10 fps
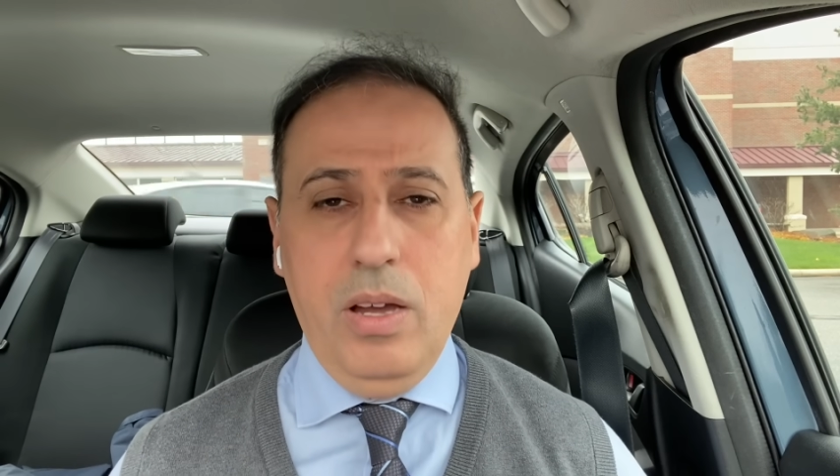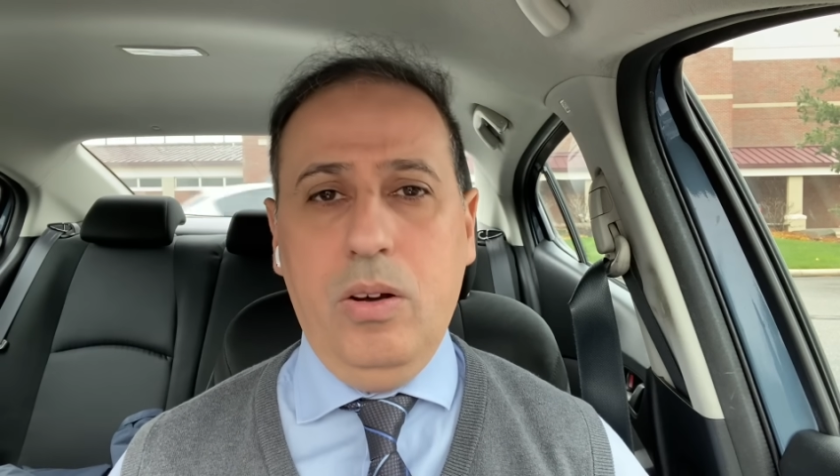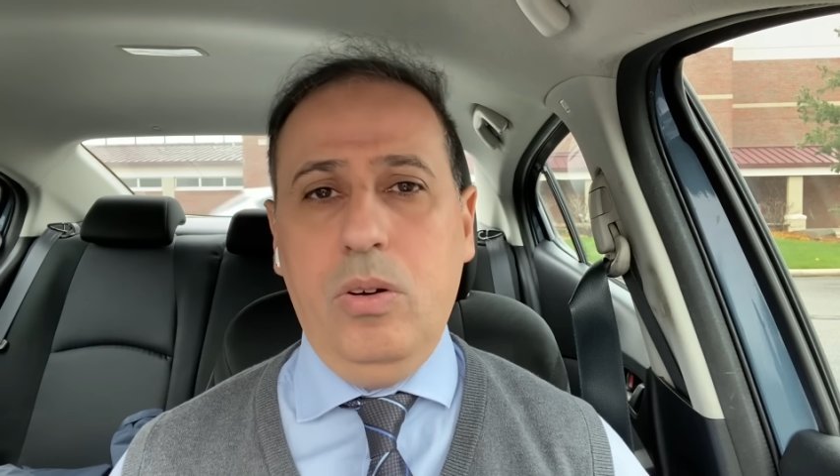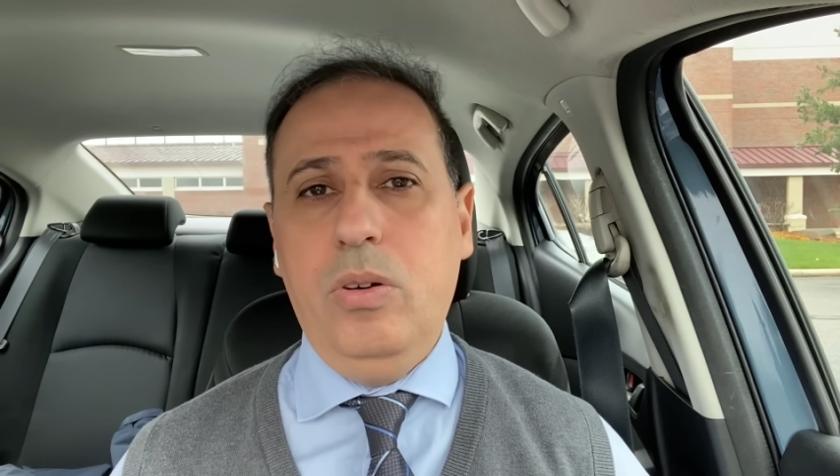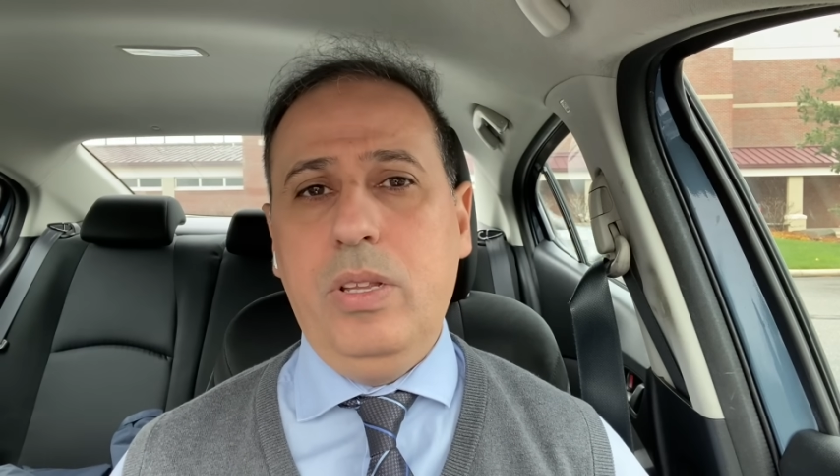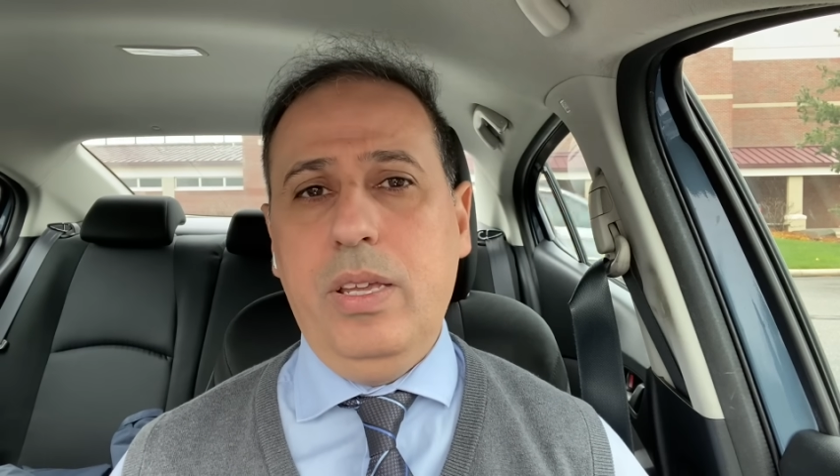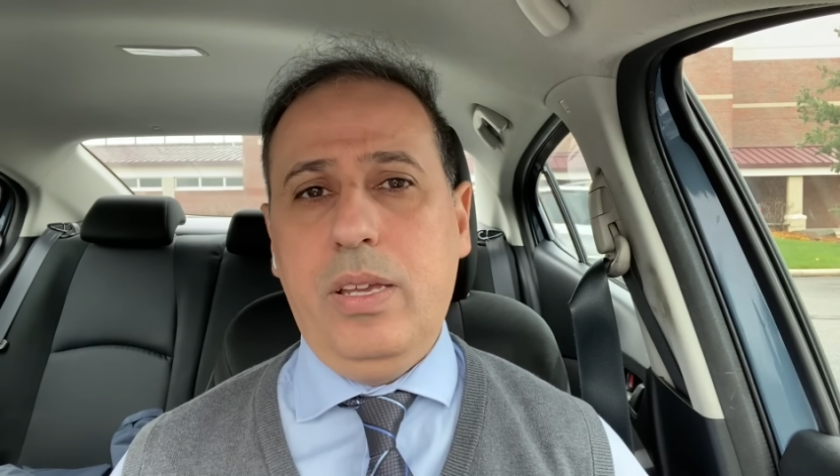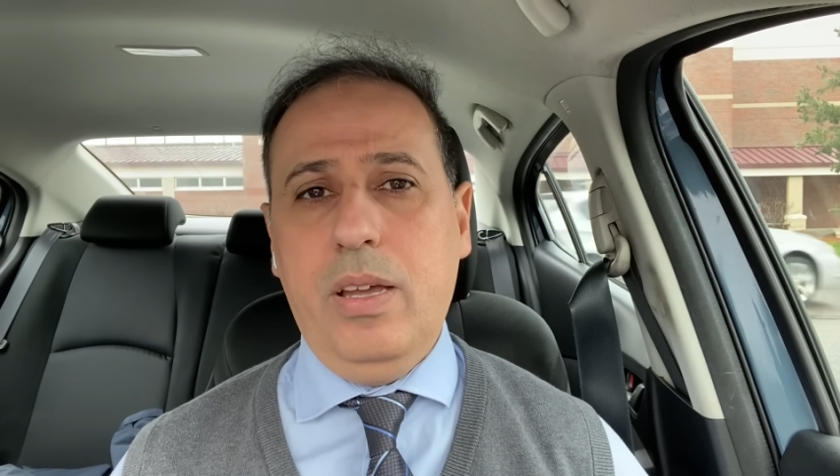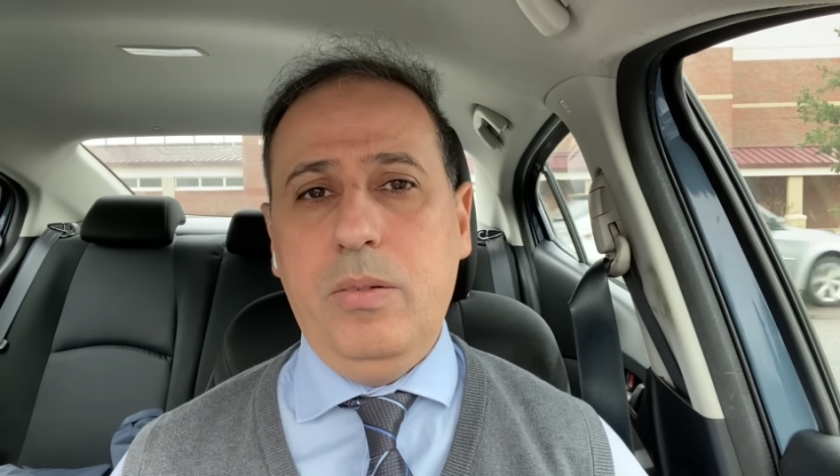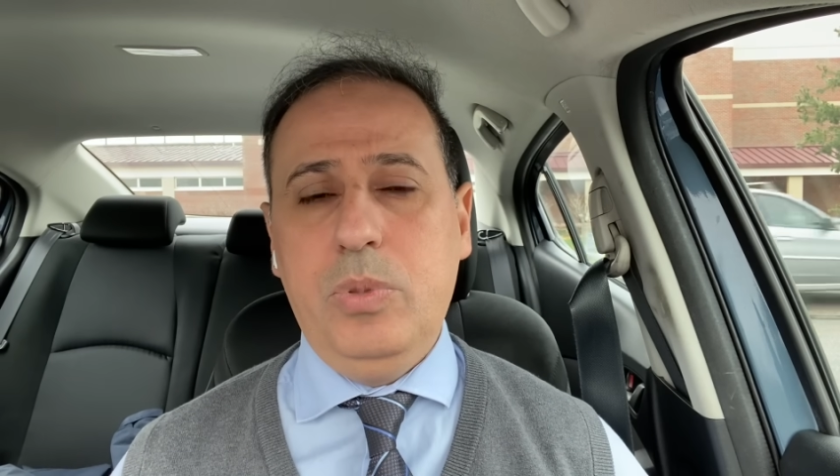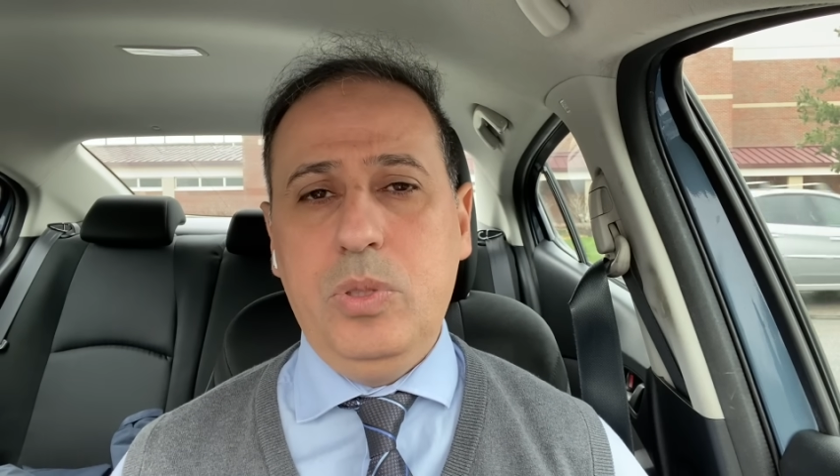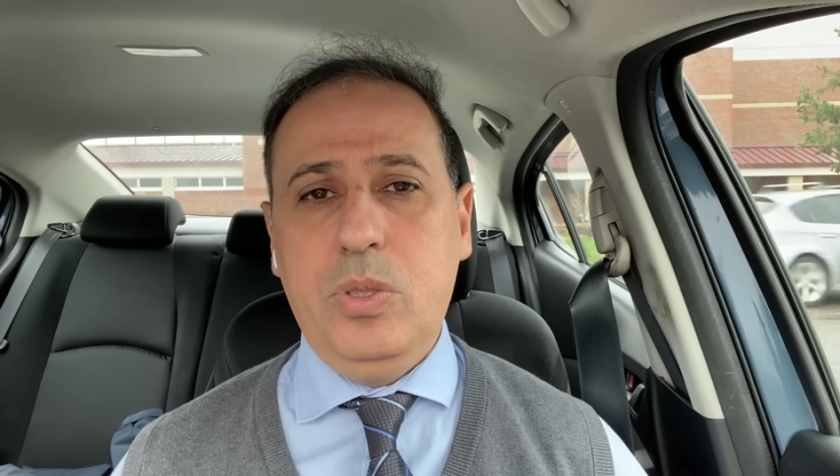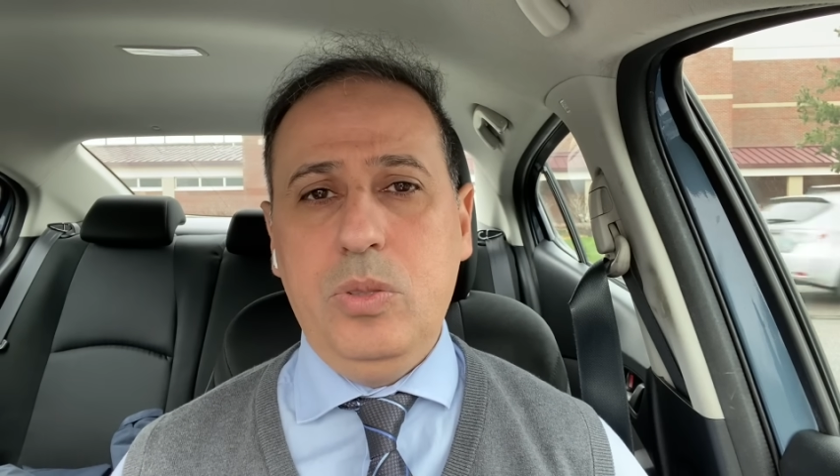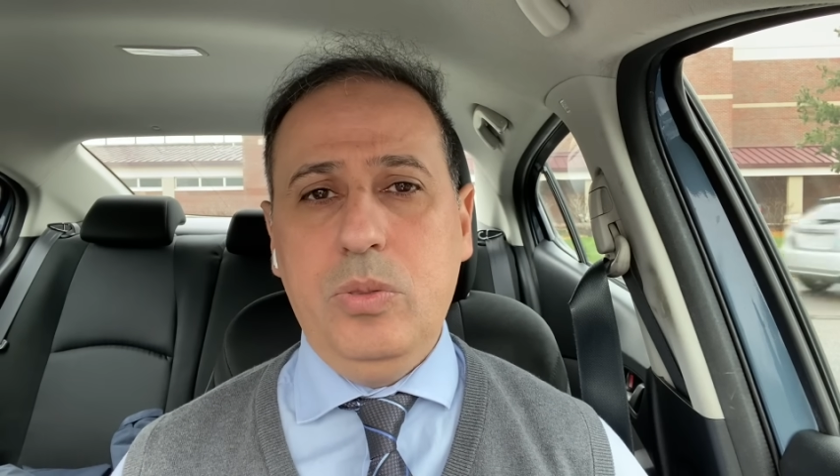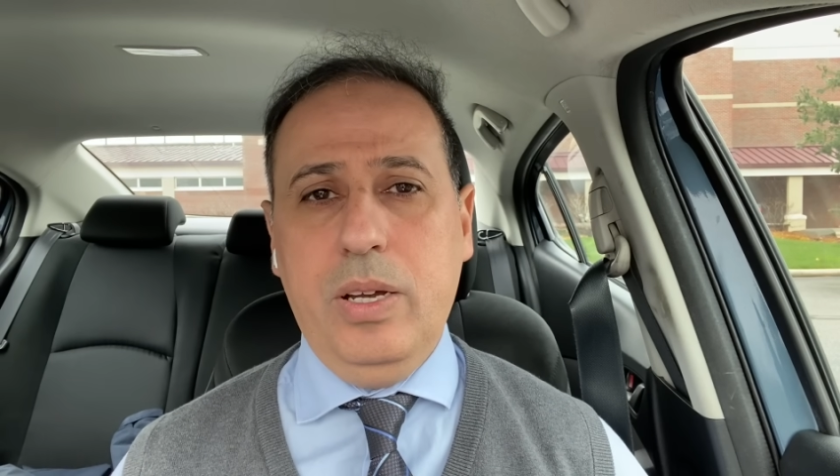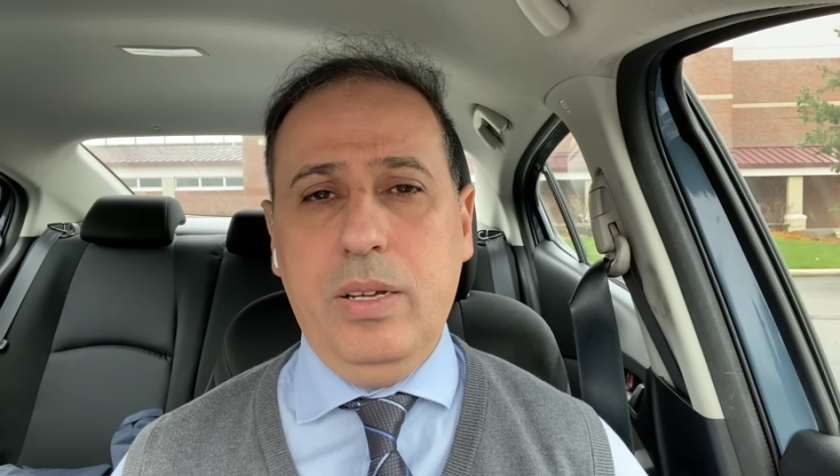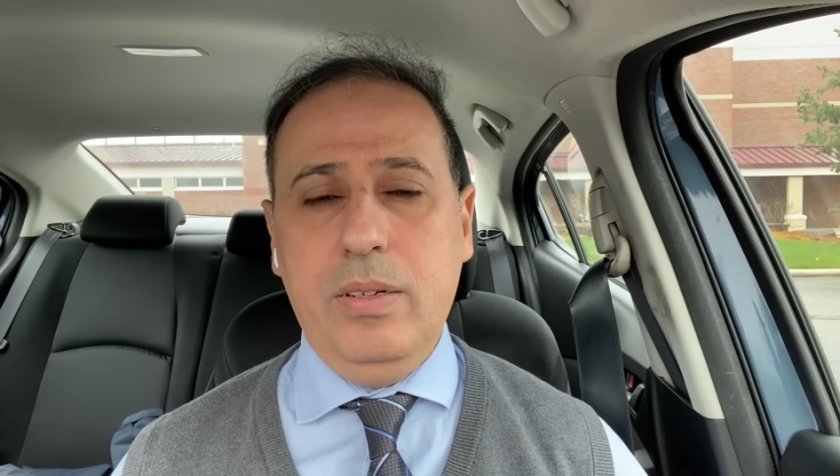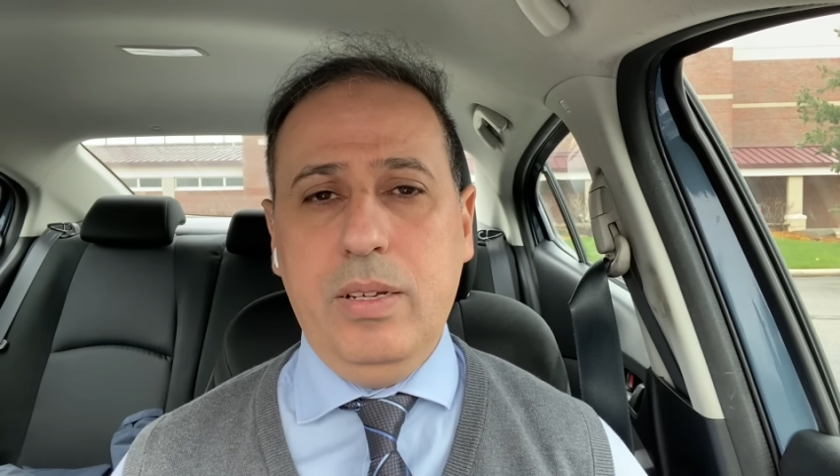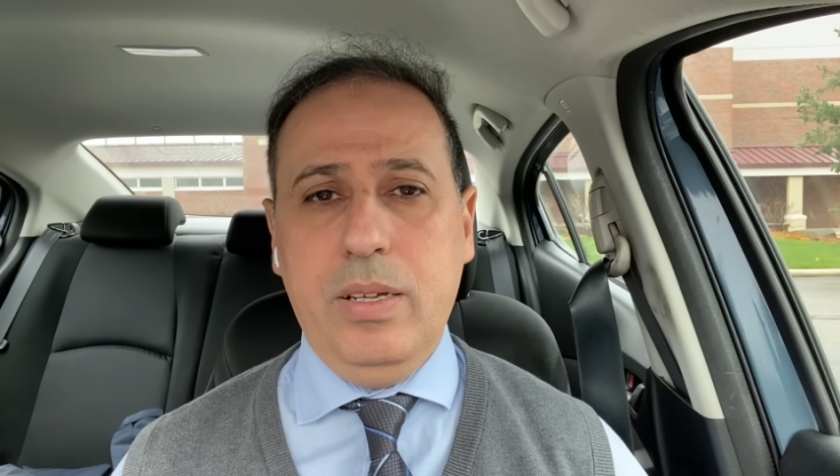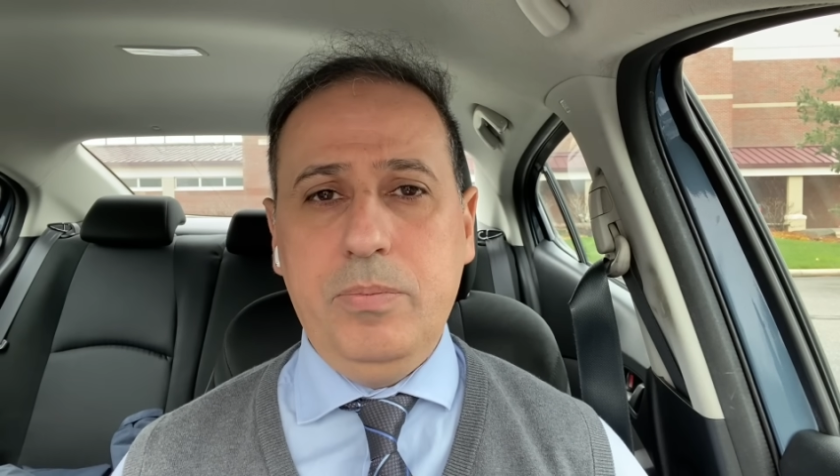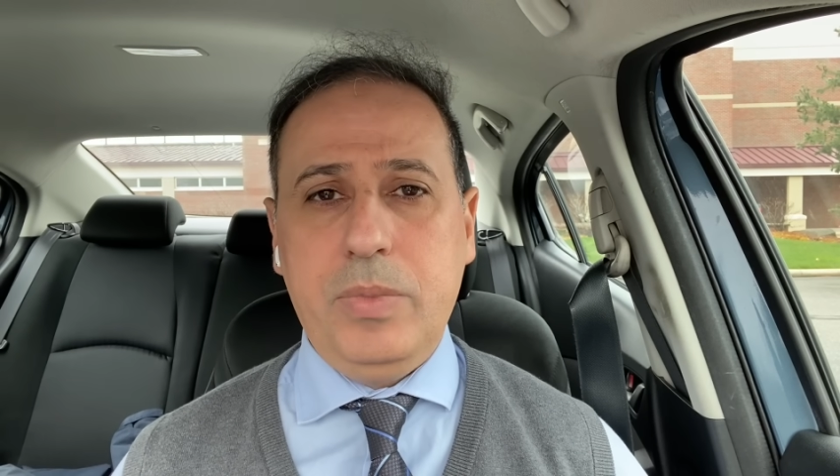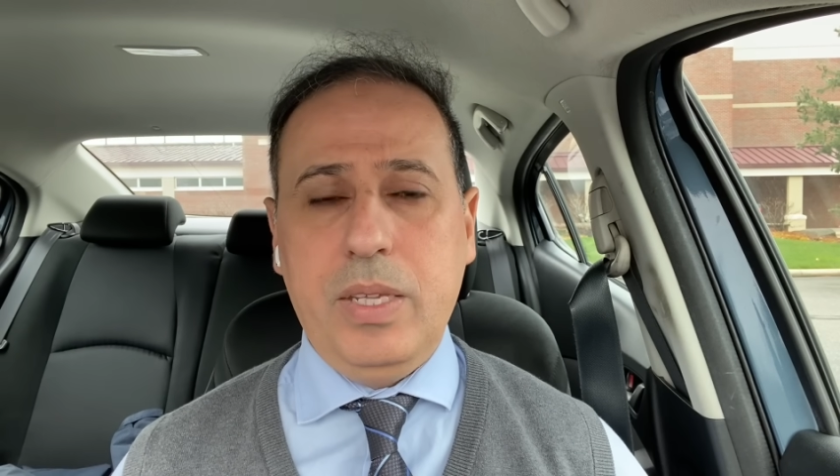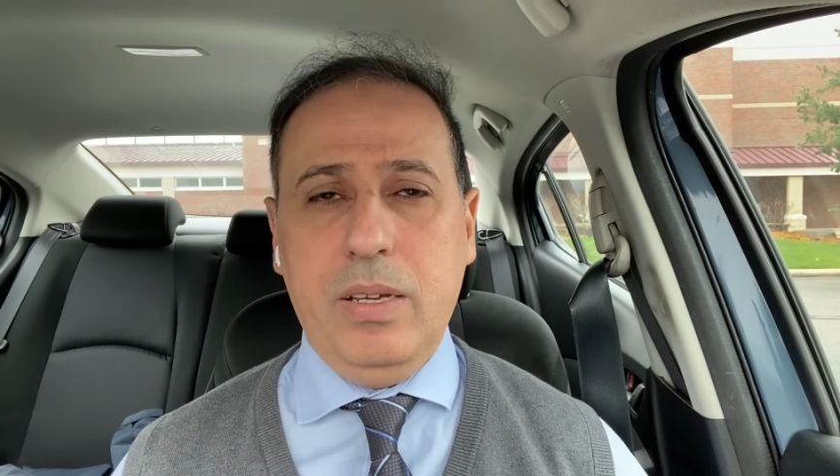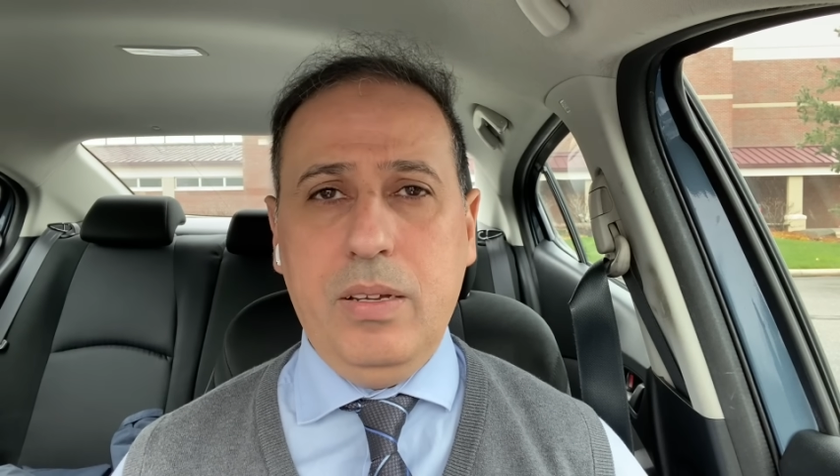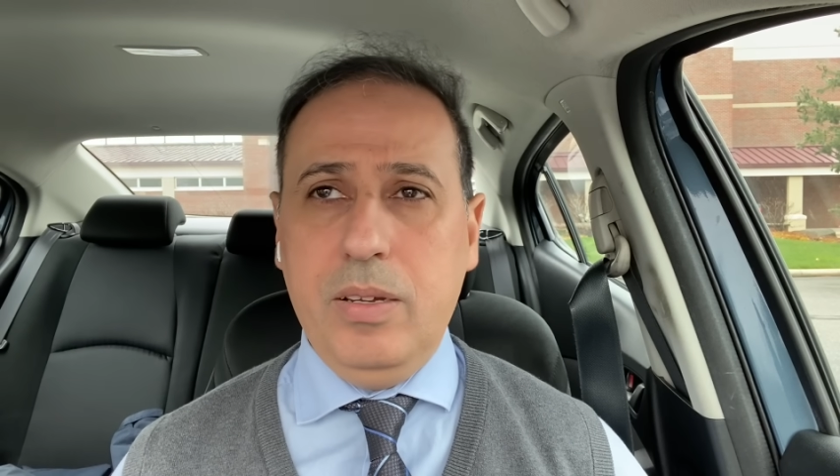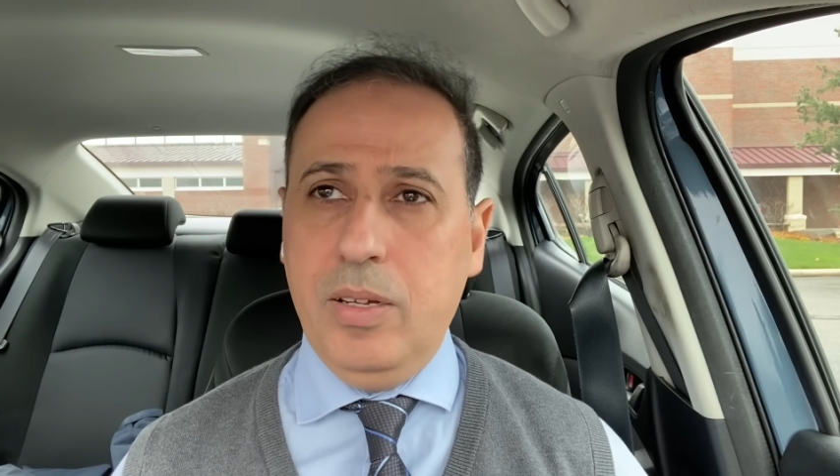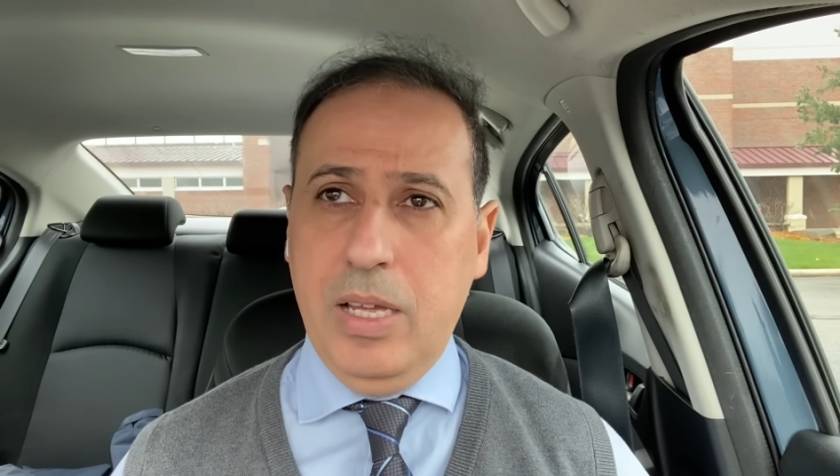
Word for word: or they can pursue an um, uh,